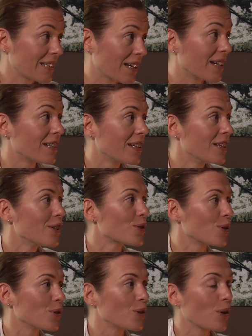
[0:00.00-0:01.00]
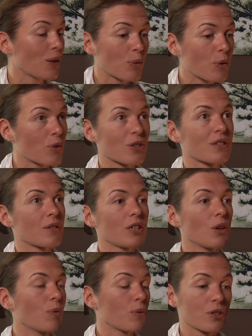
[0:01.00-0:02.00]
Yeah. So, we were
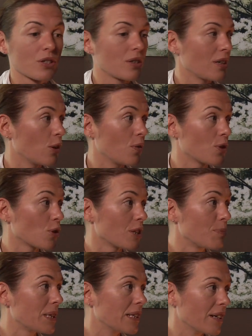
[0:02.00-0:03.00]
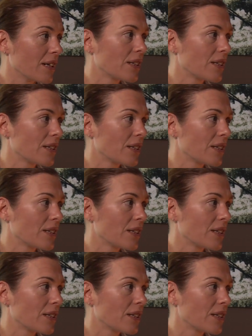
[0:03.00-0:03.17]
just overjoyed to be there.